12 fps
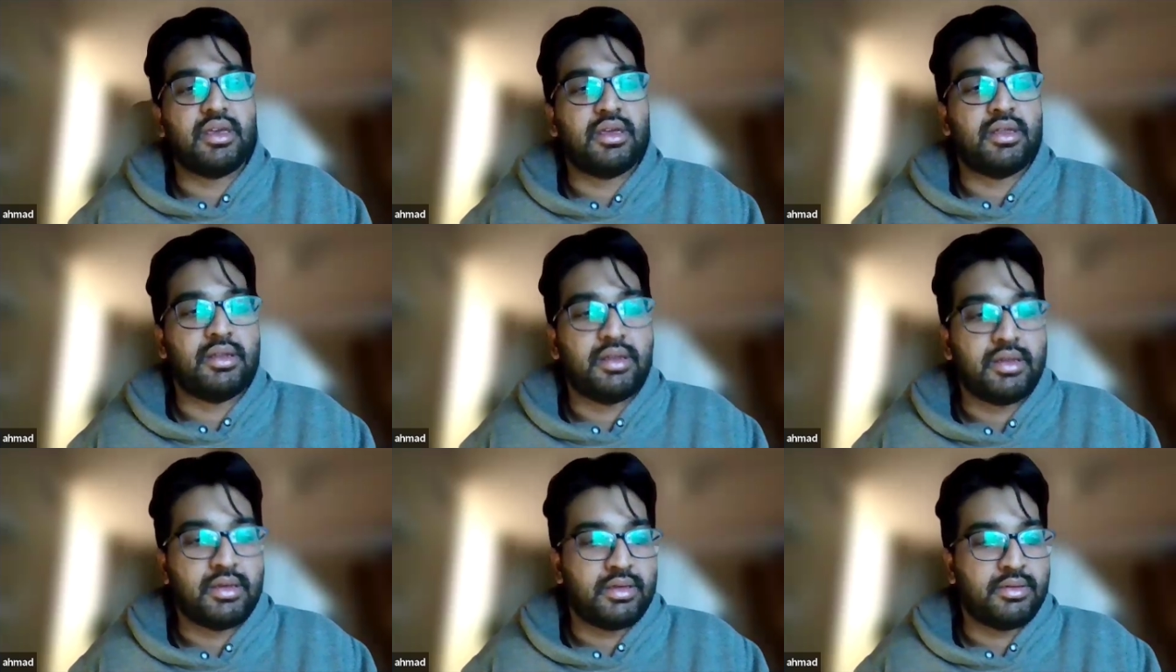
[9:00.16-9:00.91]
I can.
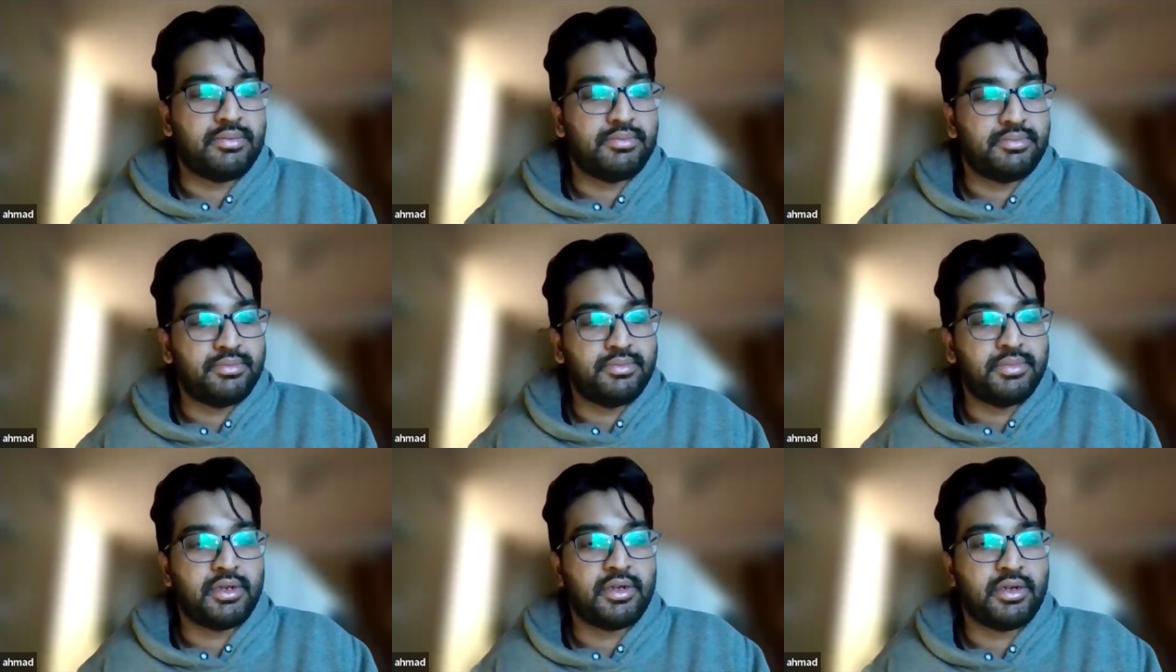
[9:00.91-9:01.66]

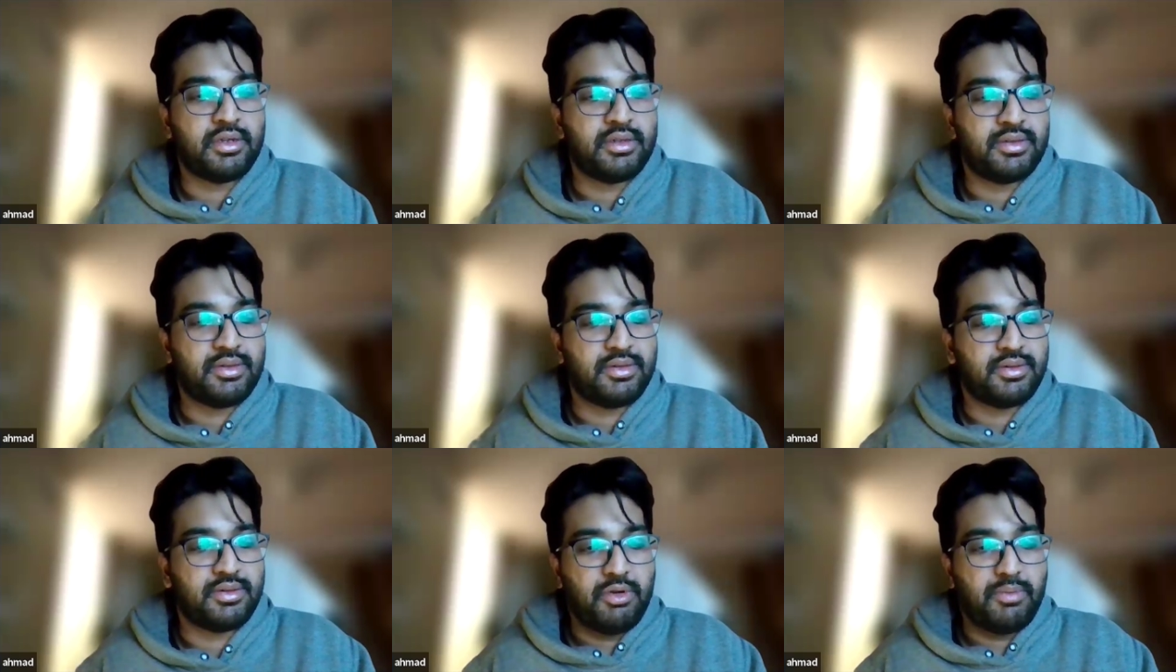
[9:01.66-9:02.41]
Because
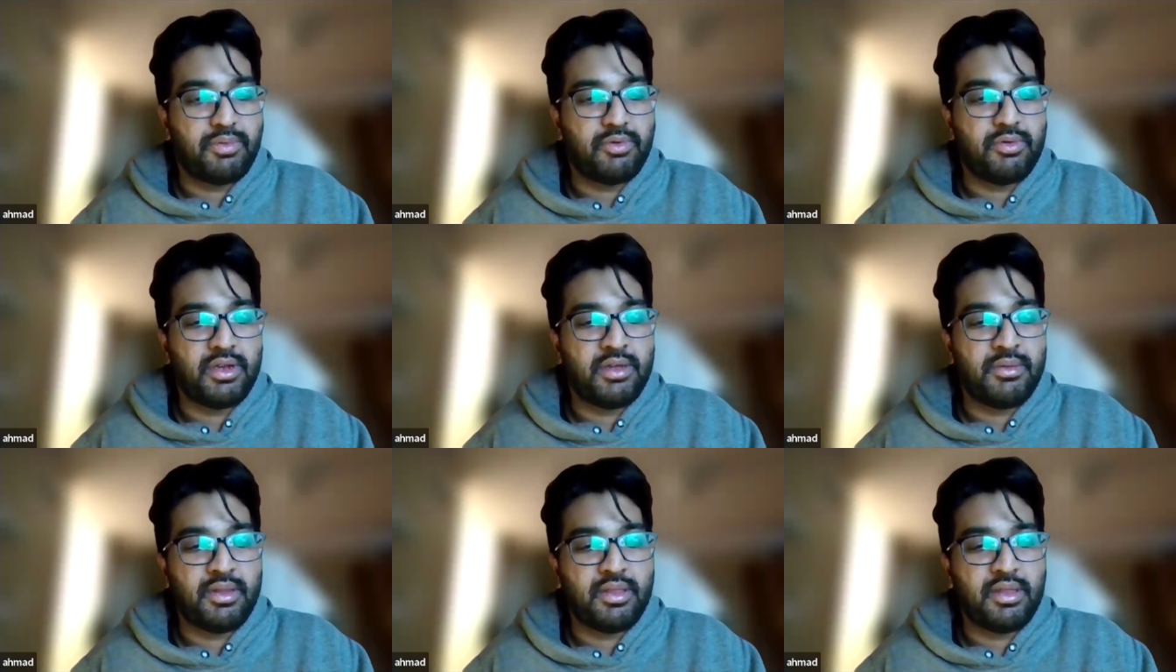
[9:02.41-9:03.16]
your
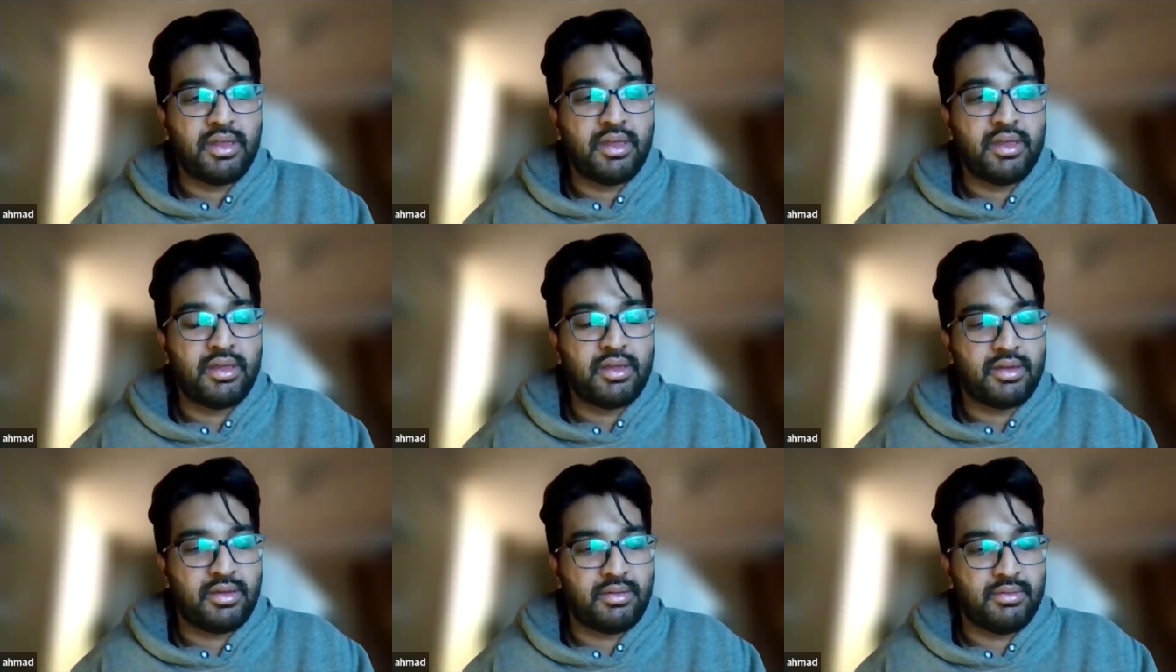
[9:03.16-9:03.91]
program, I
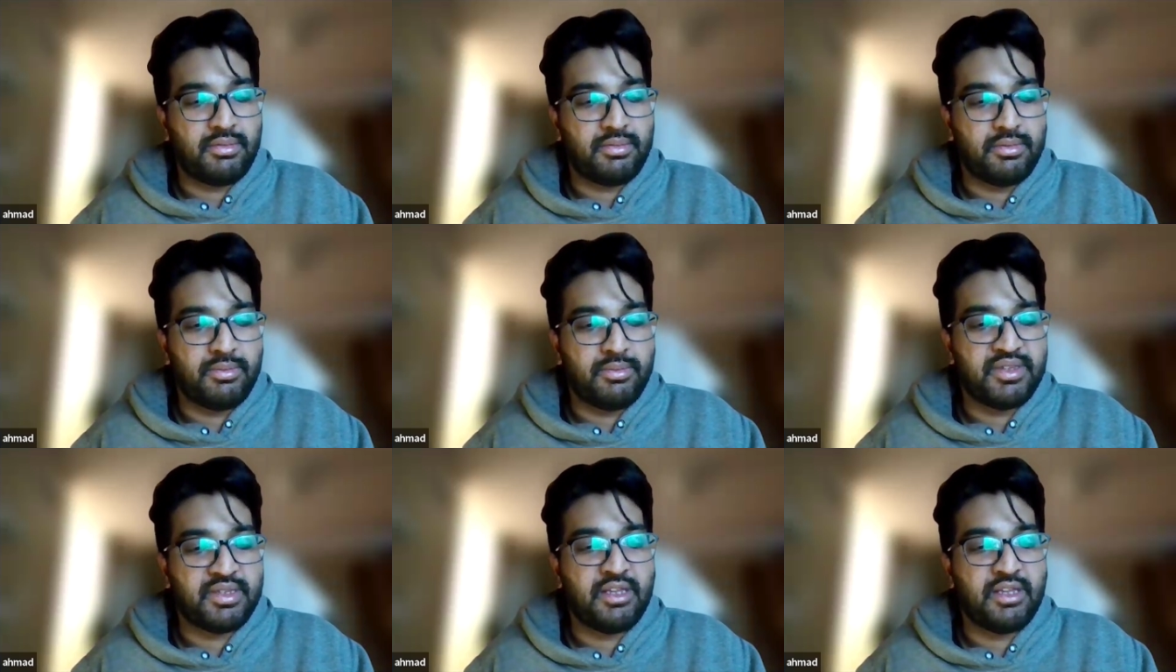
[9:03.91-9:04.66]
think,
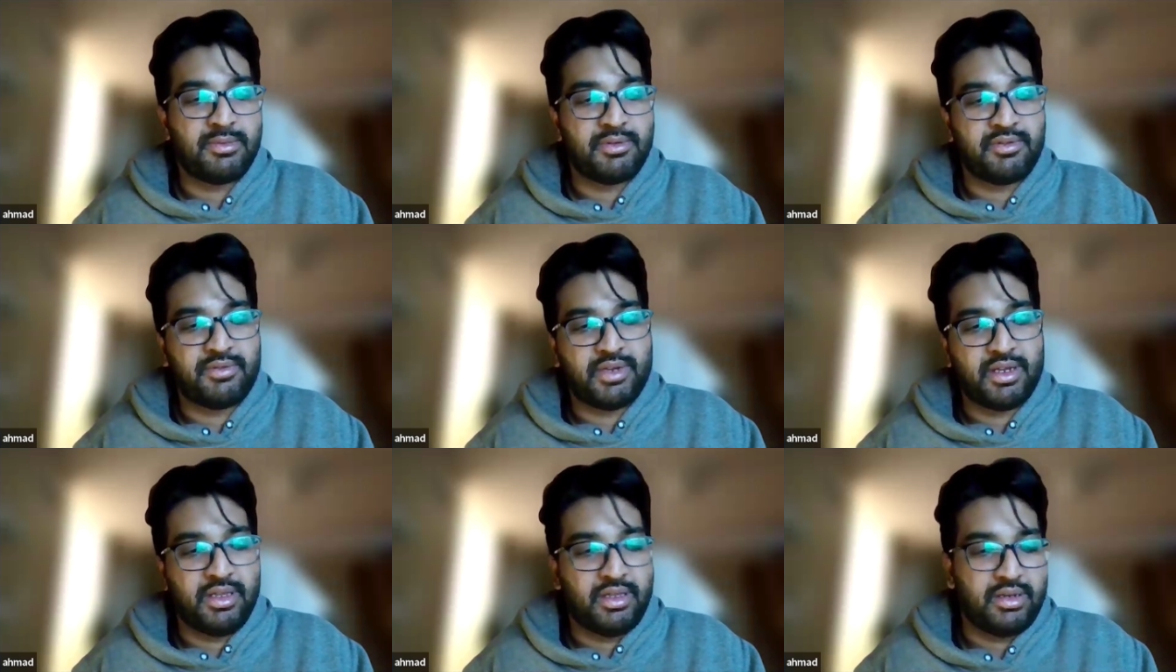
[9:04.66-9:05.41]
besides
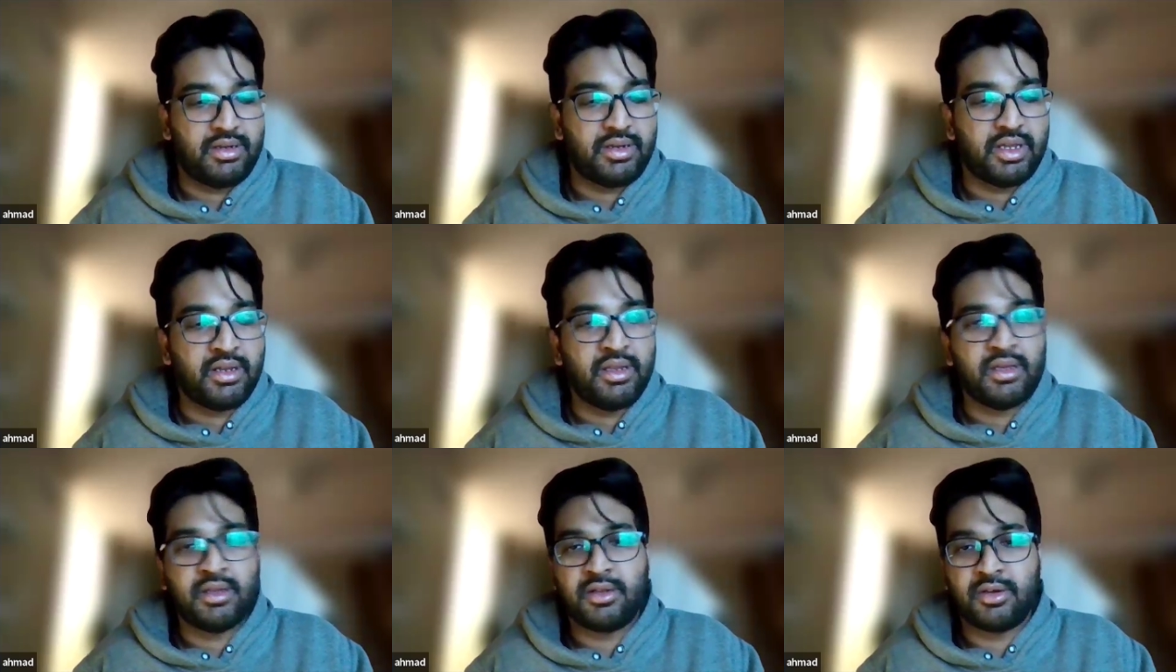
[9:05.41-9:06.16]
providing
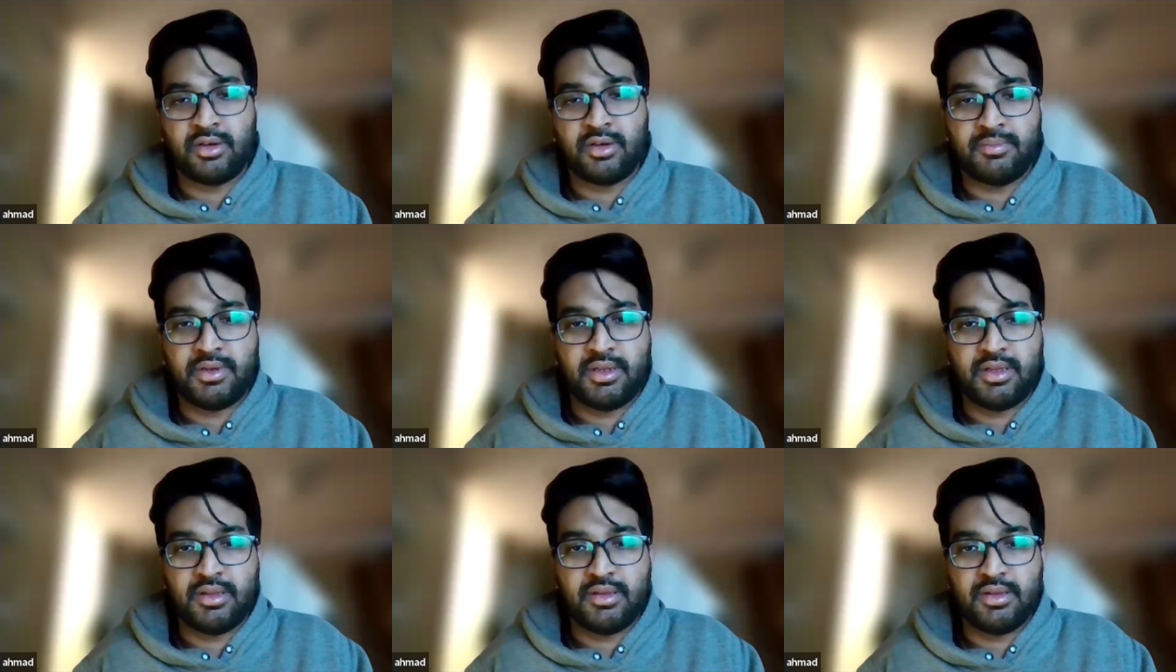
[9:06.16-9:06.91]
technical
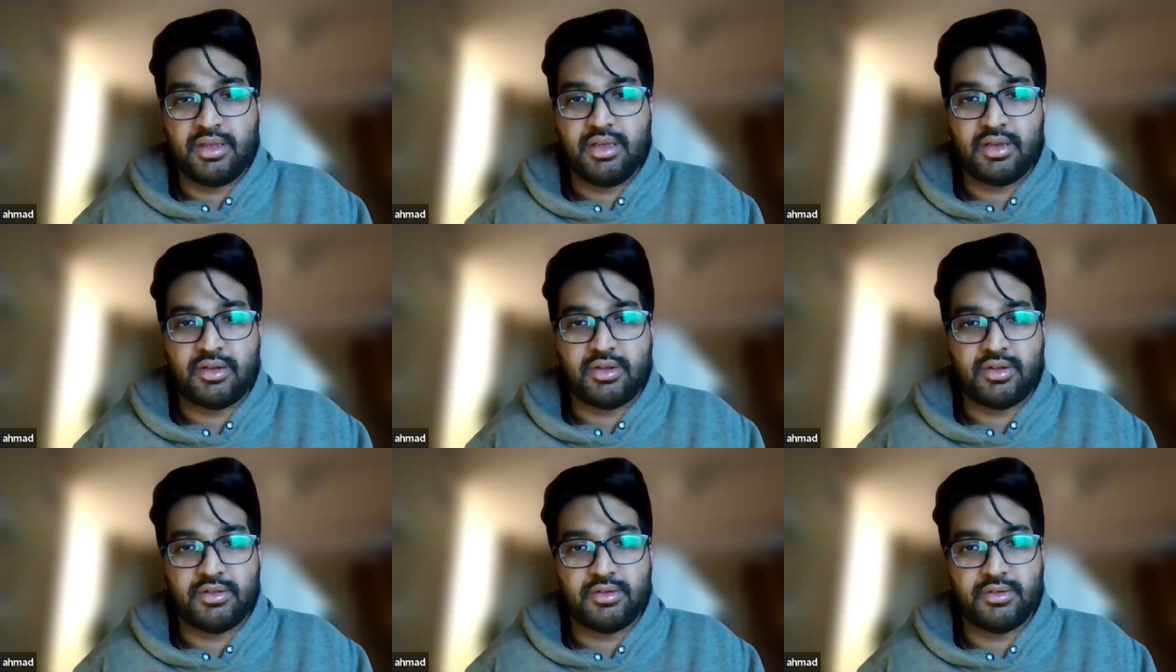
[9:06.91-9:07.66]
competency,
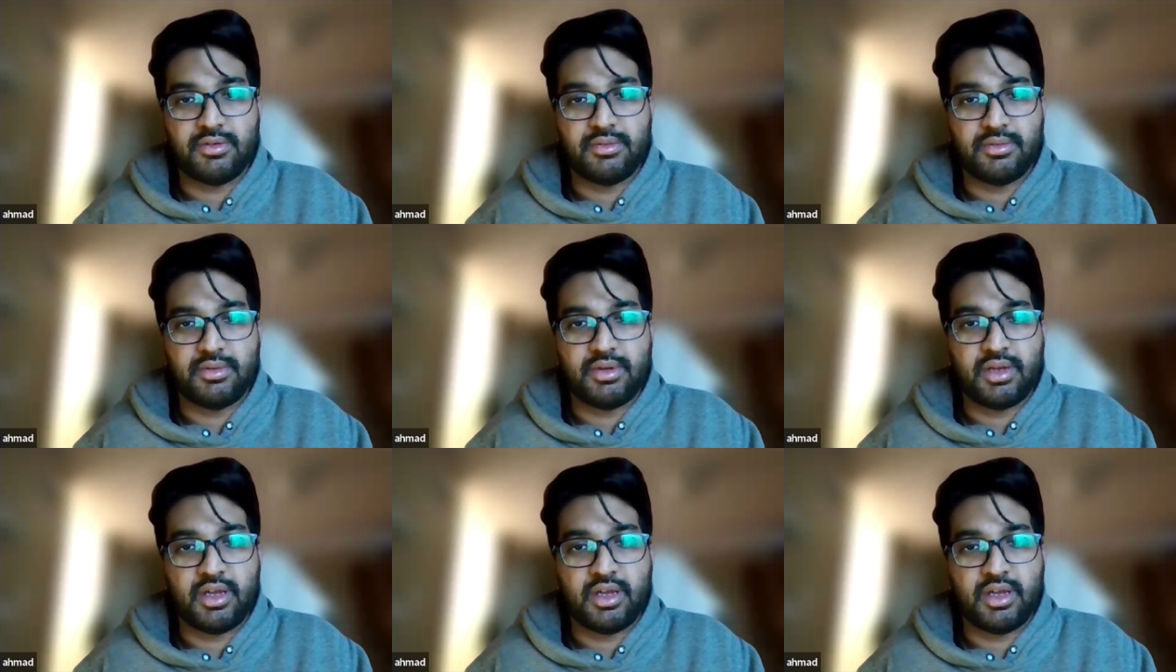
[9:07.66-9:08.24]
it also